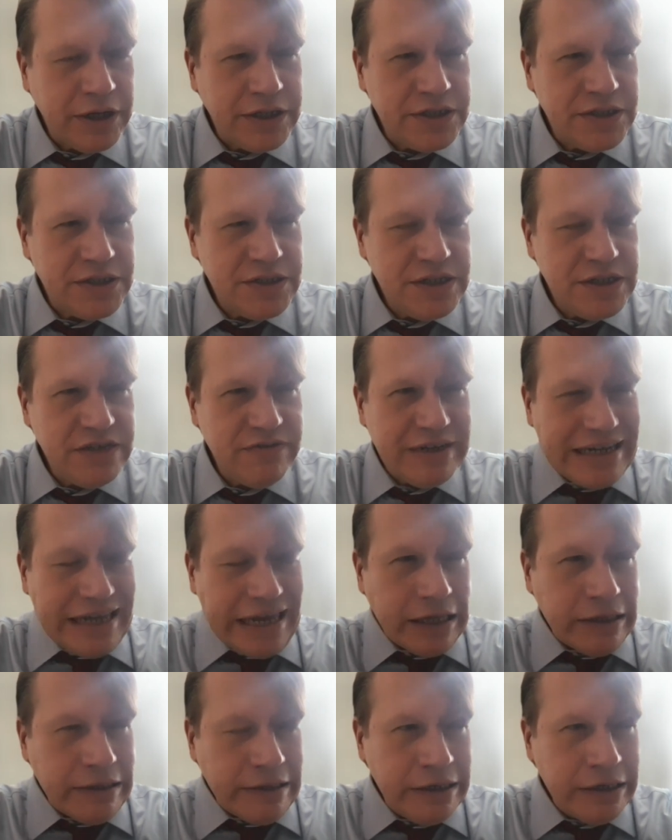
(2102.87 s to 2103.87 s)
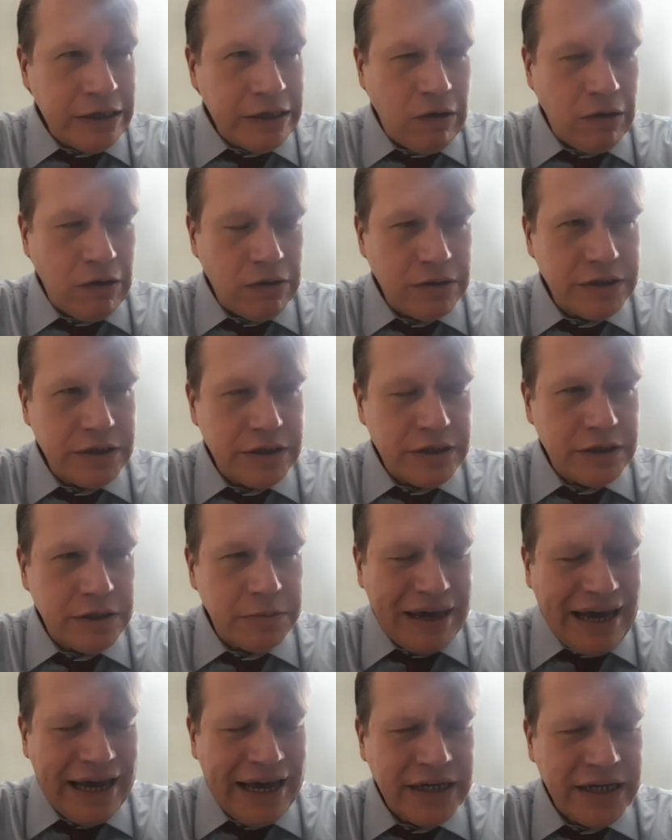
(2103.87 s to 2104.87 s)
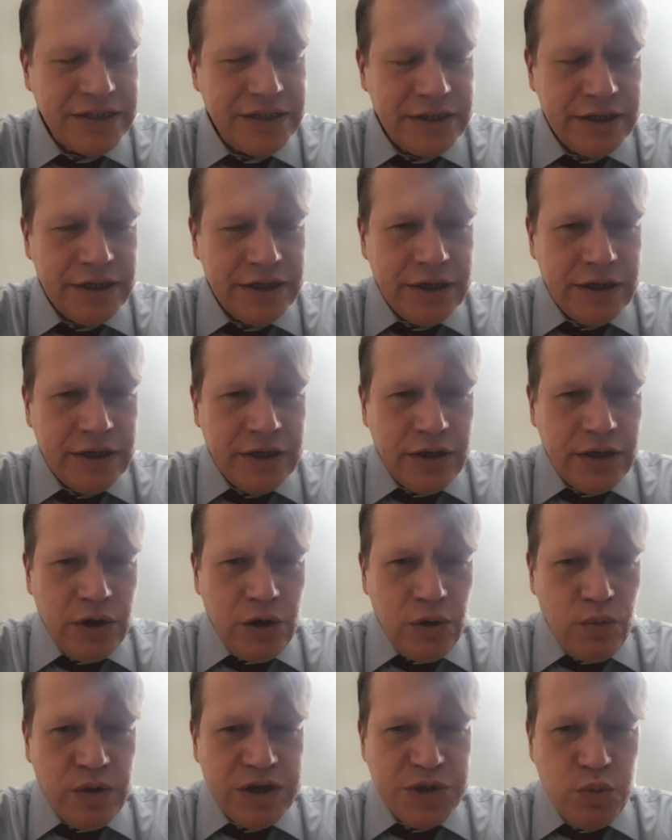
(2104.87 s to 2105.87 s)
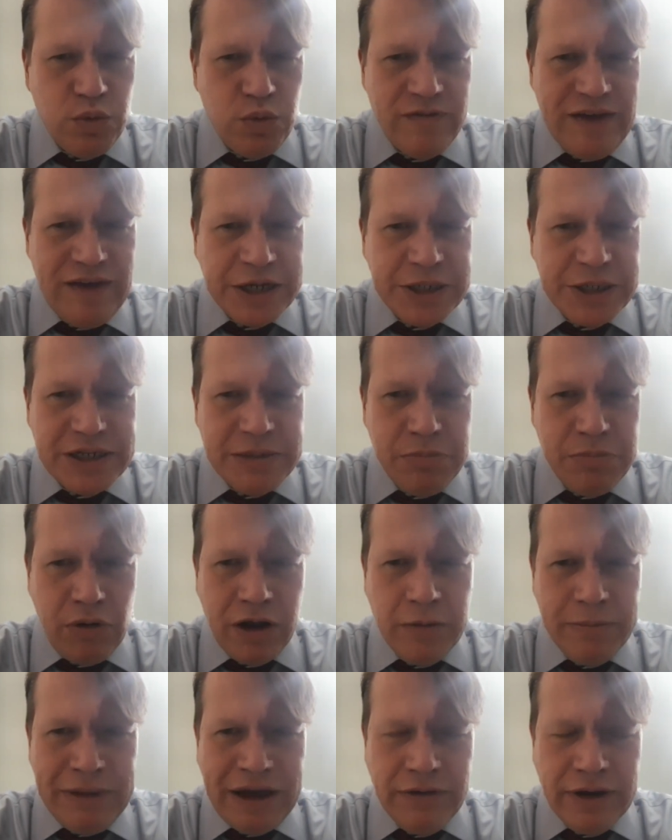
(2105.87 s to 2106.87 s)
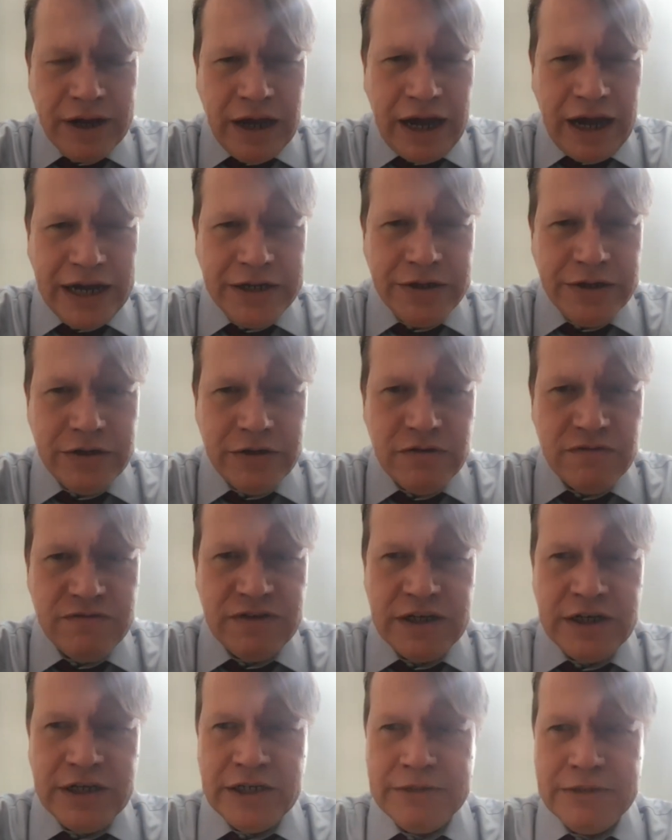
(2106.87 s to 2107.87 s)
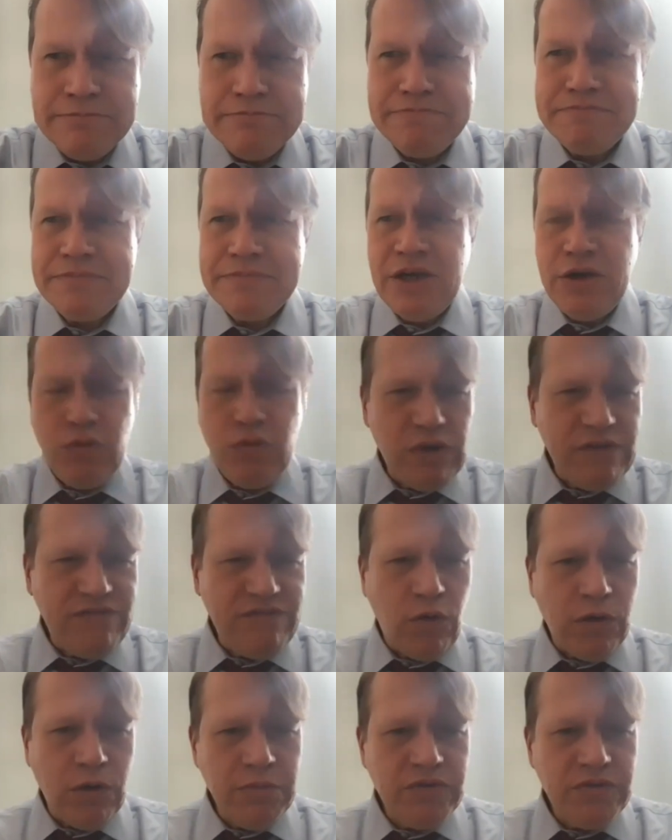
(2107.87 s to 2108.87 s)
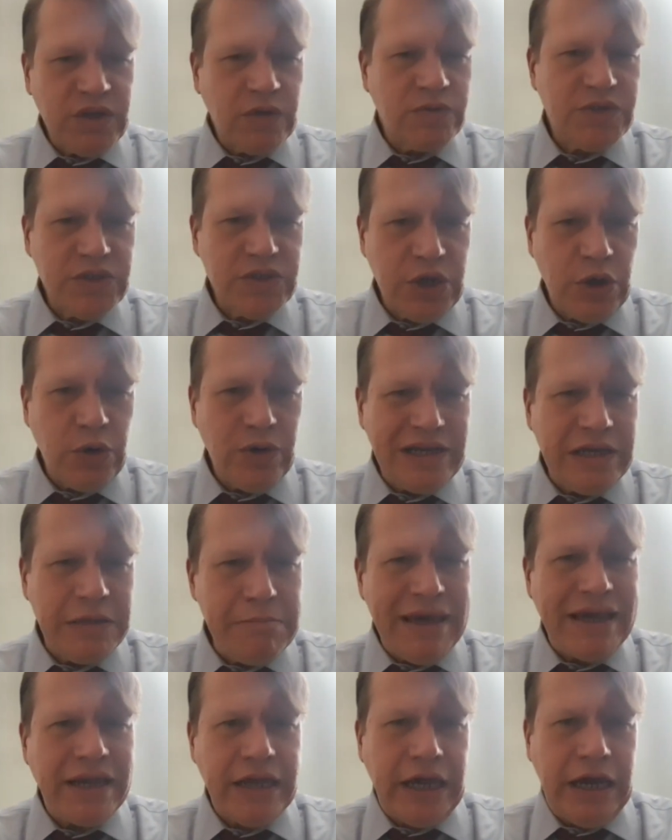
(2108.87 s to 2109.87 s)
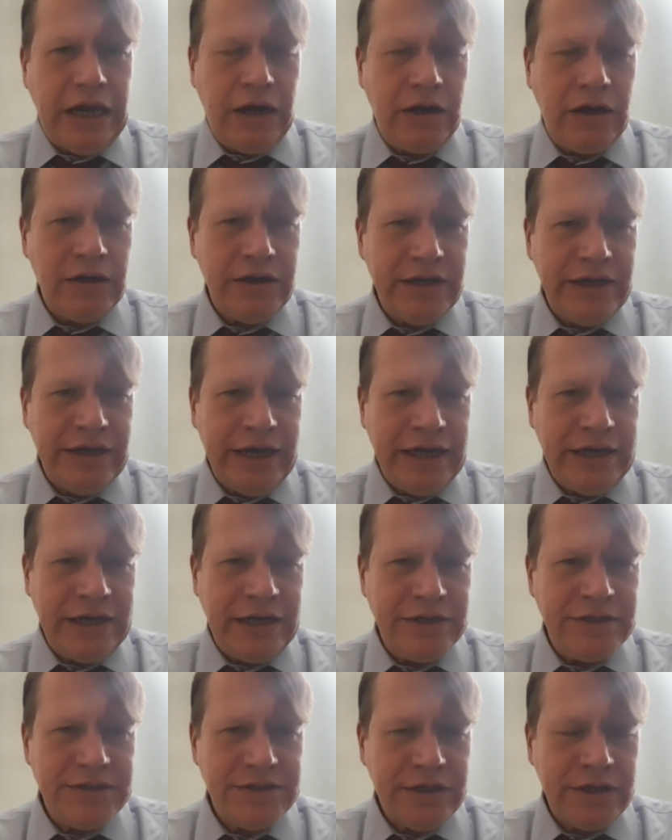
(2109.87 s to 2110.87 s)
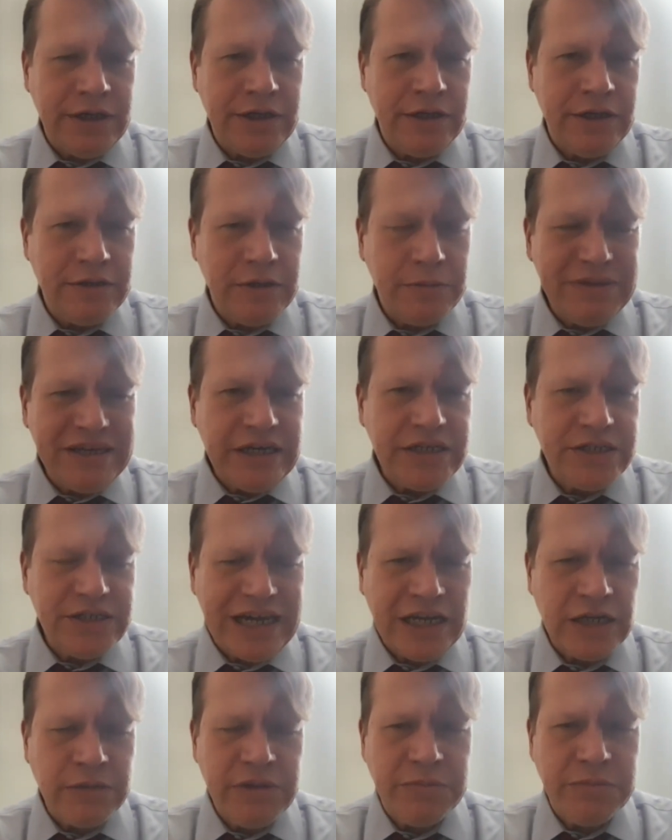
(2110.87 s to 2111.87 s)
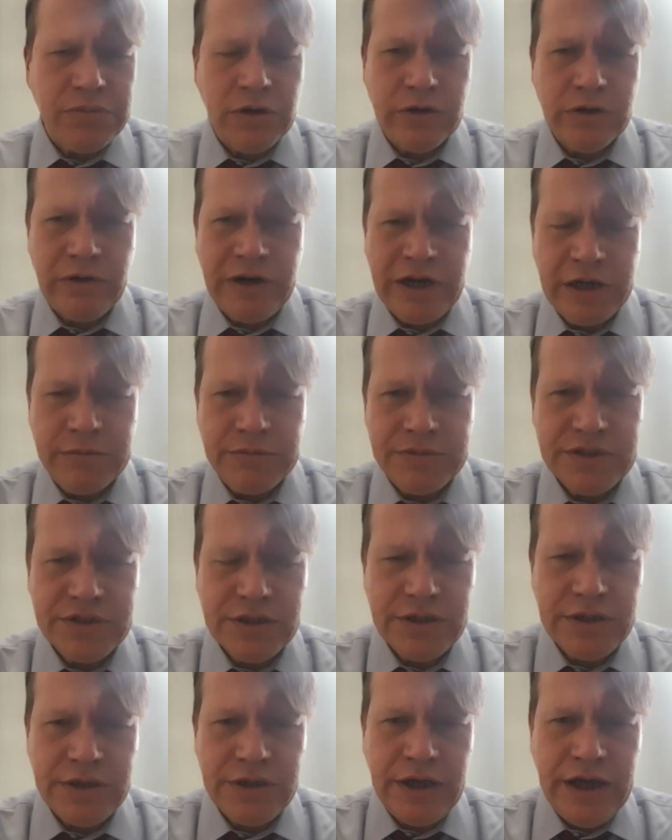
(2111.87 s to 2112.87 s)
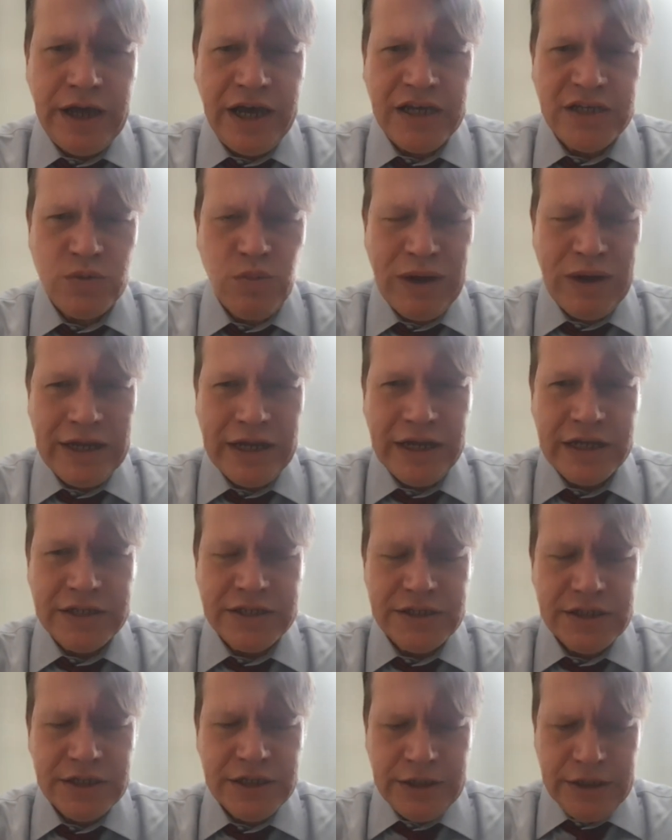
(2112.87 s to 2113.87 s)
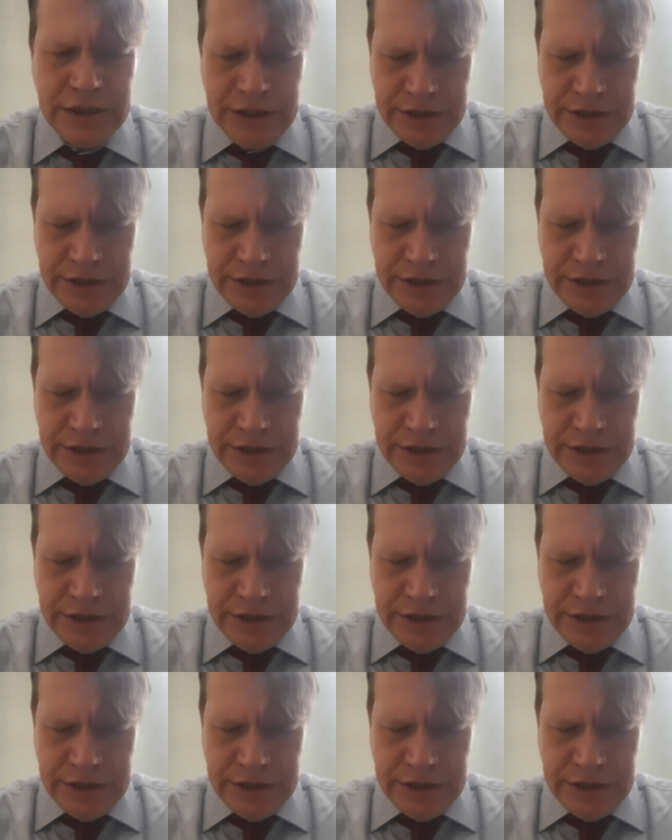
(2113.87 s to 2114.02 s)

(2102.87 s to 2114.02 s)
by Stephen Gillen called The Pact, which would have actually brought about a kind of reform of Social Security and Medicare and the big entitlement programs, as well as